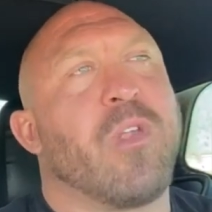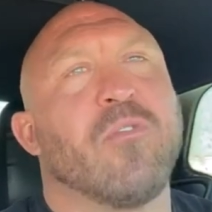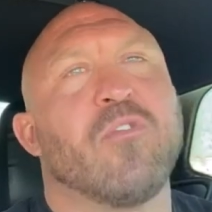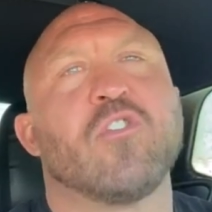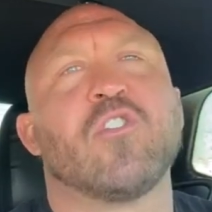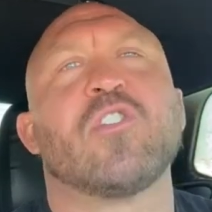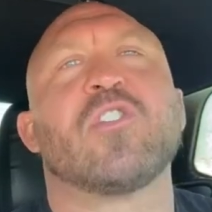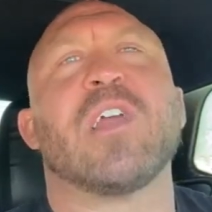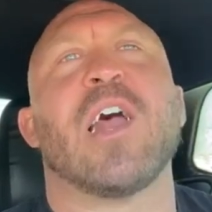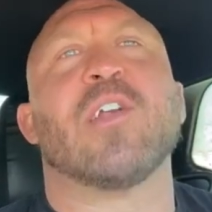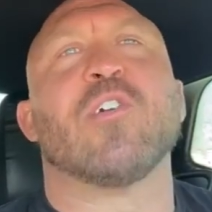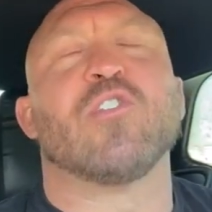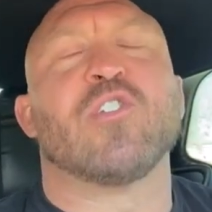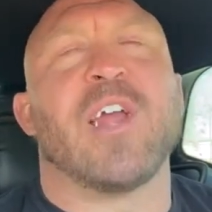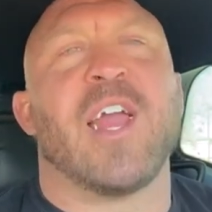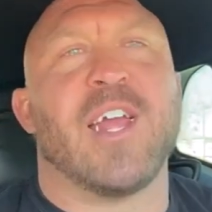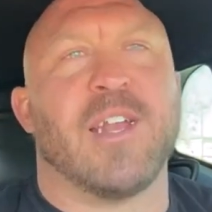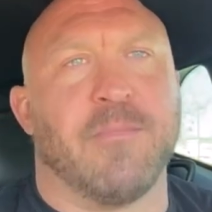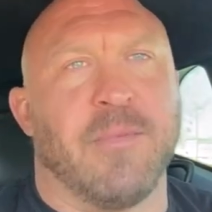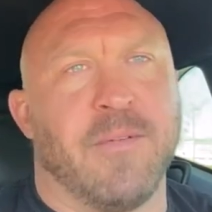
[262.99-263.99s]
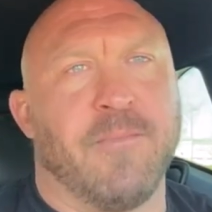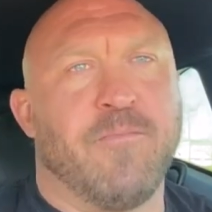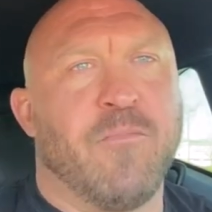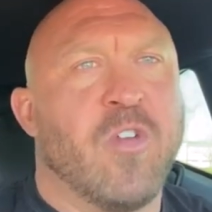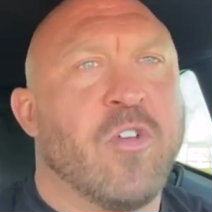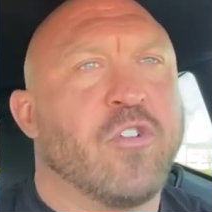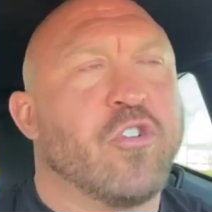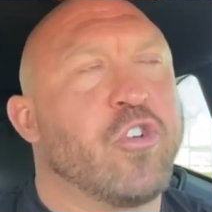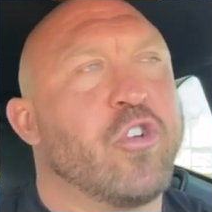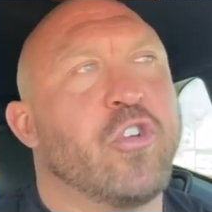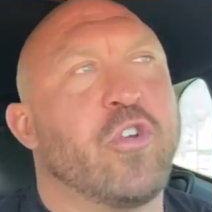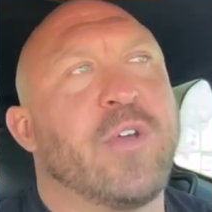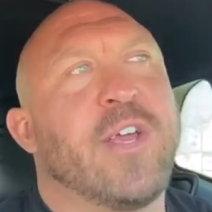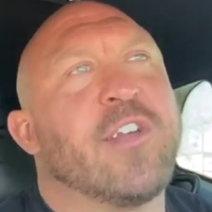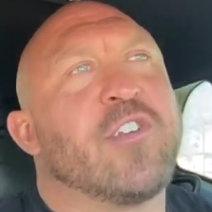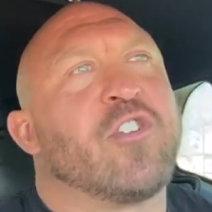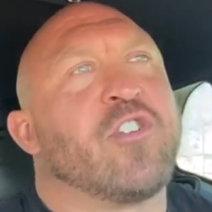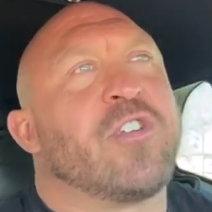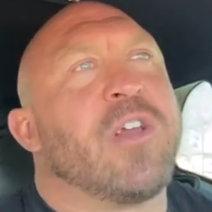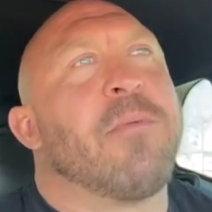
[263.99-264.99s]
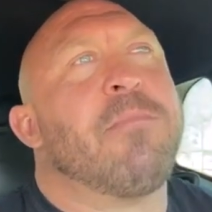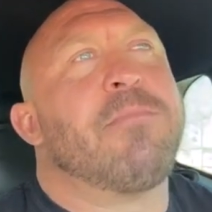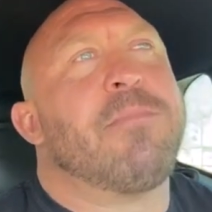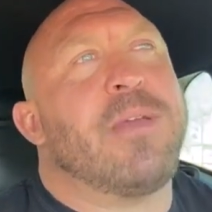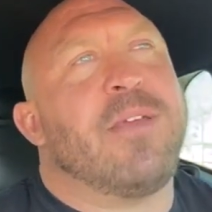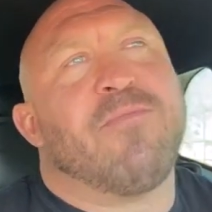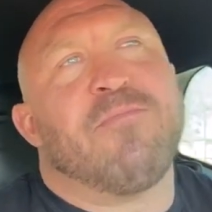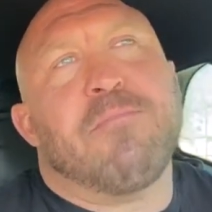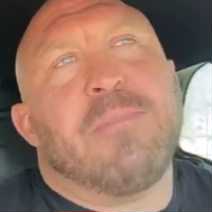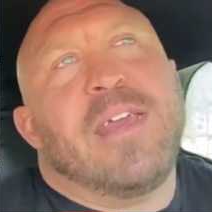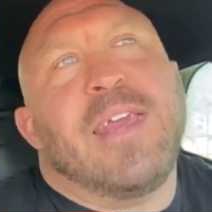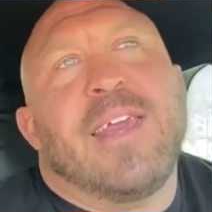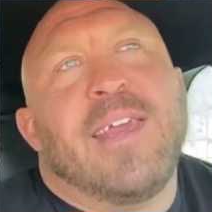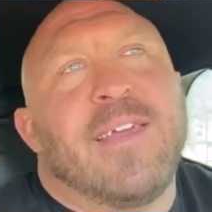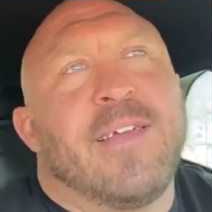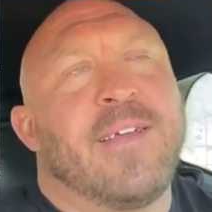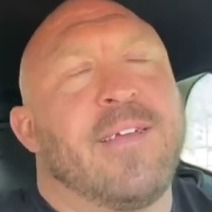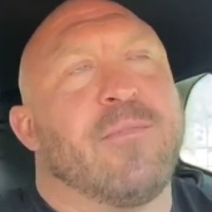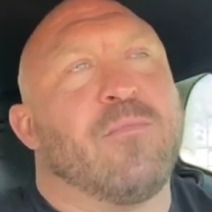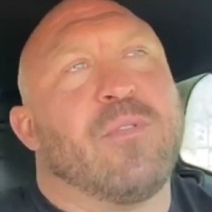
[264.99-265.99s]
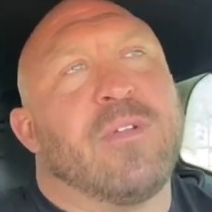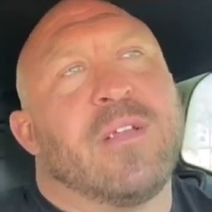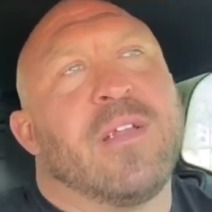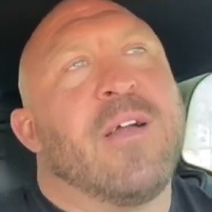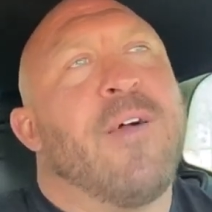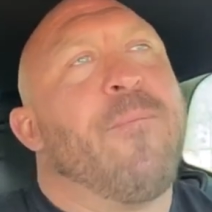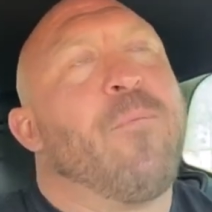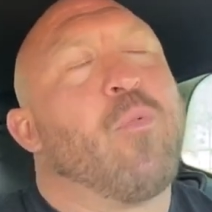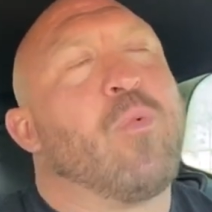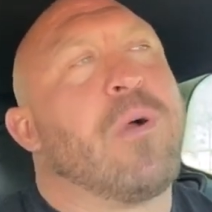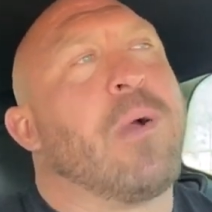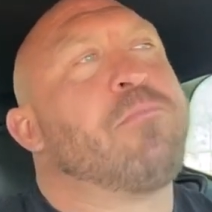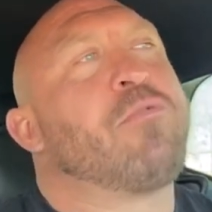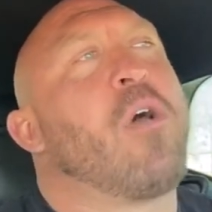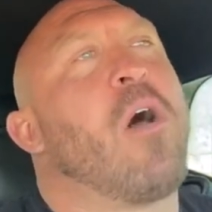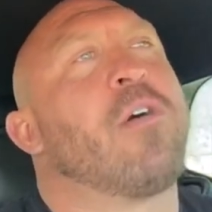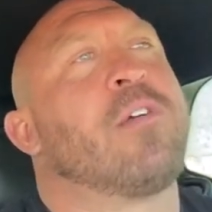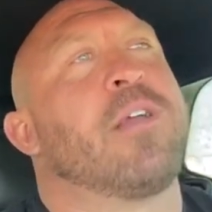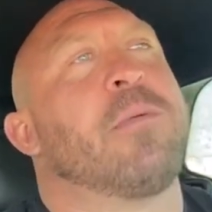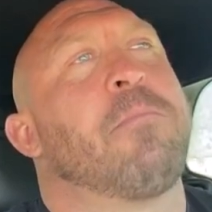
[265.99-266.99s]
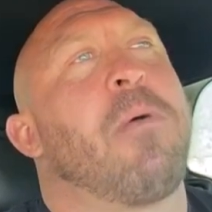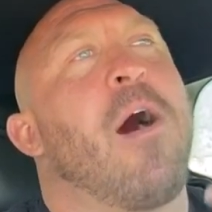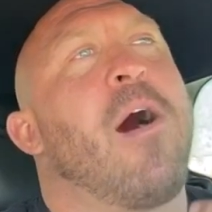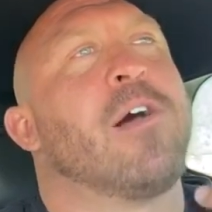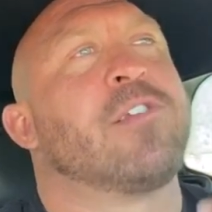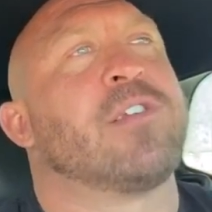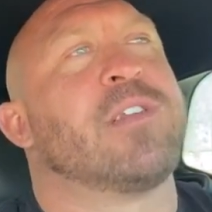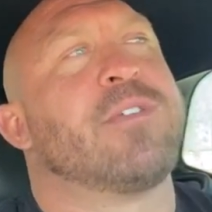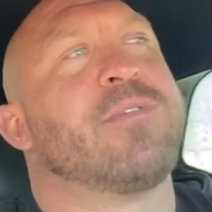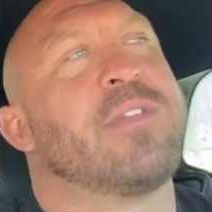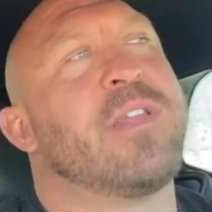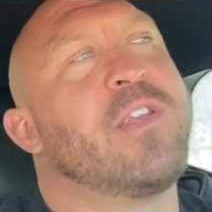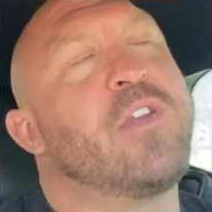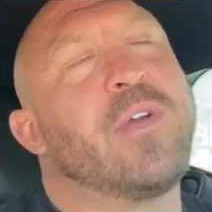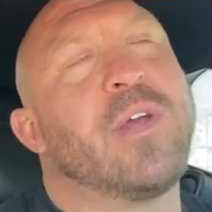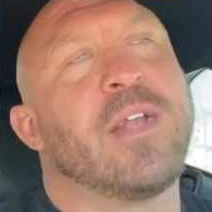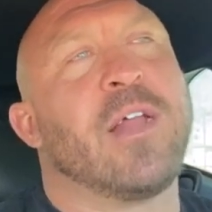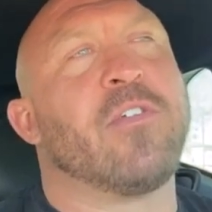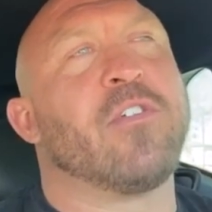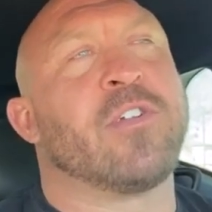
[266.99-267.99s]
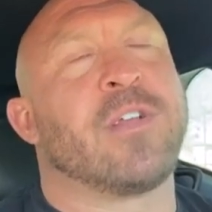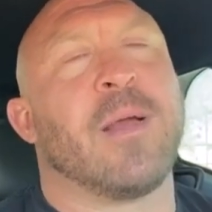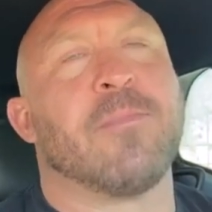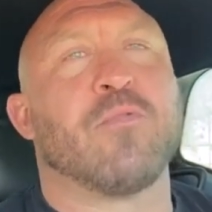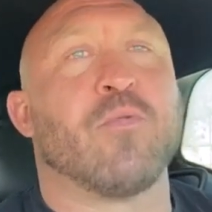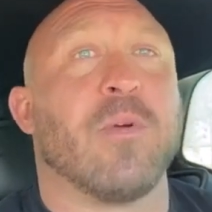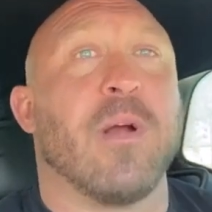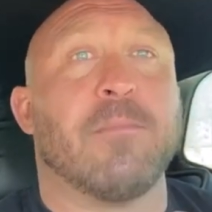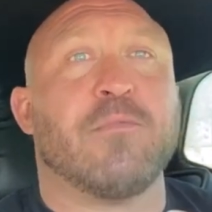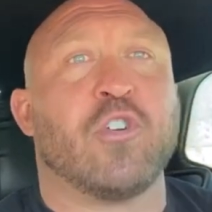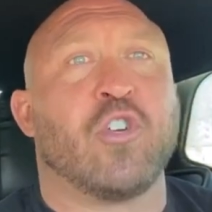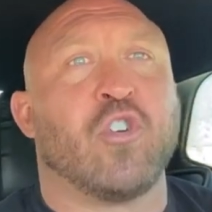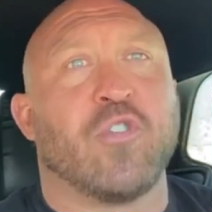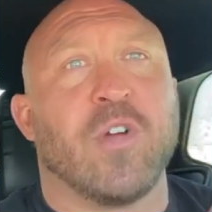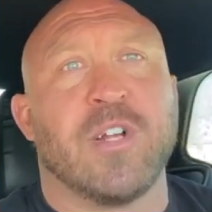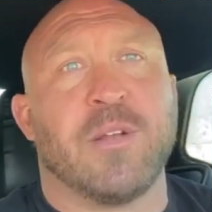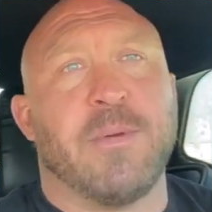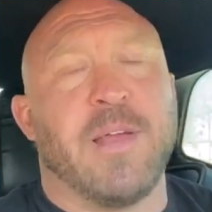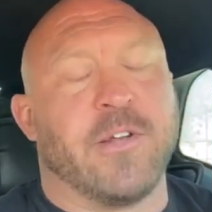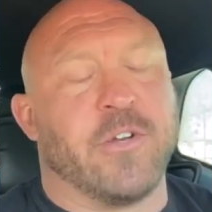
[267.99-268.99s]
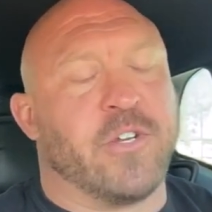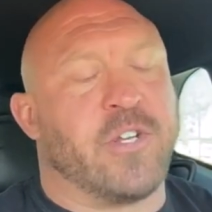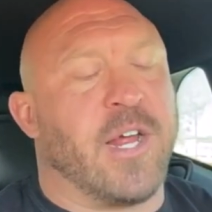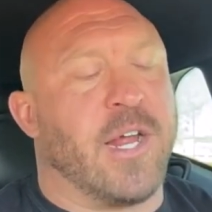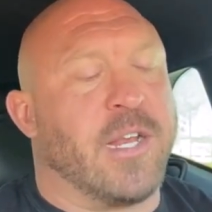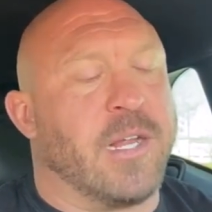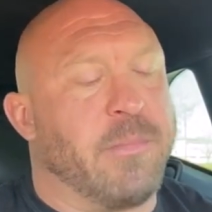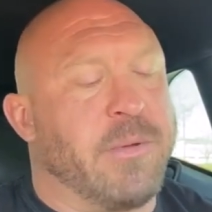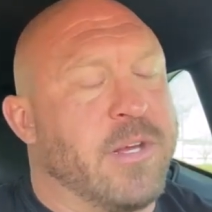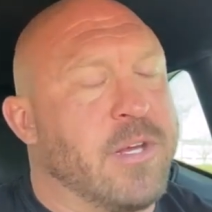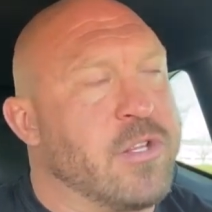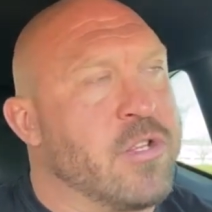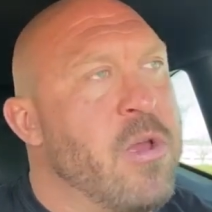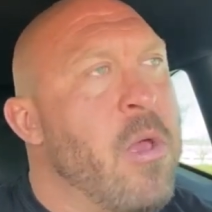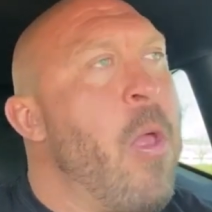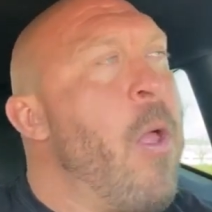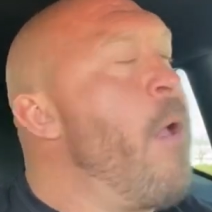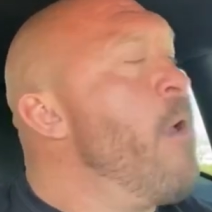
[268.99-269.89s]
This is entertainment. So you get some of me when I'm talking positive, and then you get other times where I'm just trying to be entertaining, because